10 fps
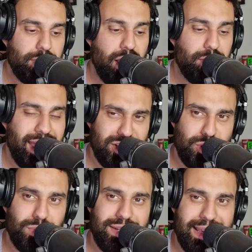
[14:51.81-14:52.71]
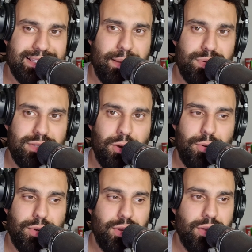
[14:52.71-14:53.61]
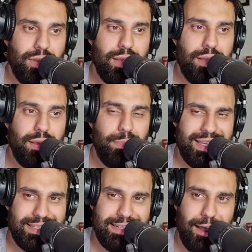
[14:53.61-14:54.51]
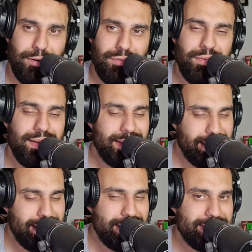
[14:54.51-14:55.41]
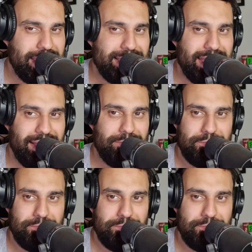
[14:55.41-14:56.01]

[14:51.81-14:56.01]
I'll catch you on the next episode. Peace and love. Take care.